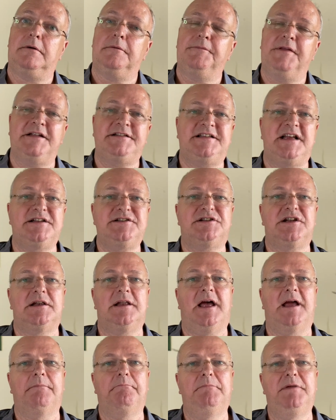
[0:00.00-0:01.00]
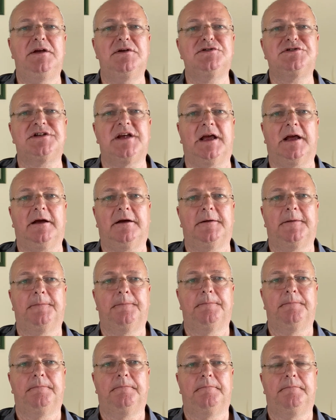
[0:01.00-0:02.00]
They tend to like music.
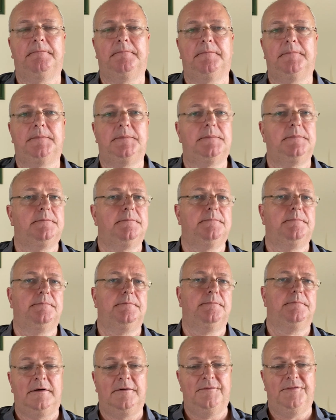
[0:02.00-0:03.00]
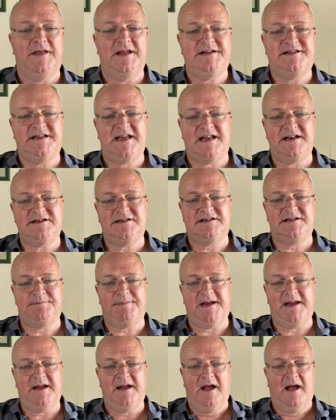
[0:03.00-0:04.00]
They tend to
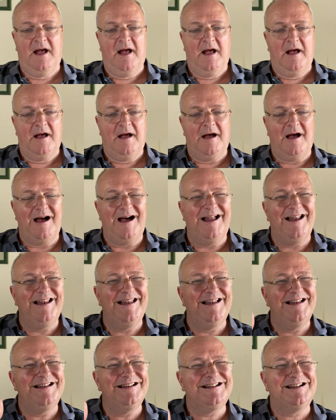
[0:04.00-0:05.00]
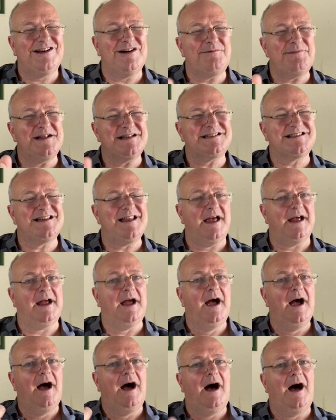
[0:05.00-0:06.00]
be comments like,
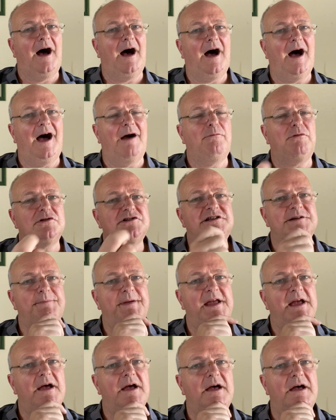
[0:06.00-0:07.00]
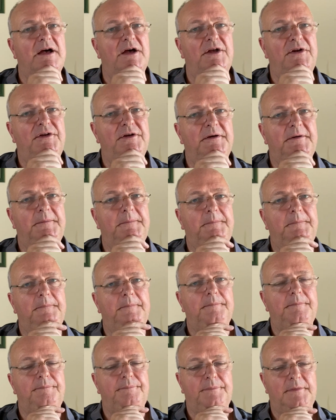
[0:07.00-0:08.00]
I want to be heard,
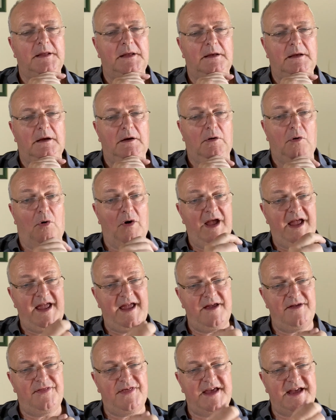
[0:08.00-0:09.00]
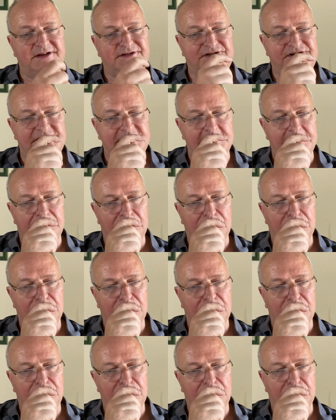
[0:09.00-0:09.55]
or hear this.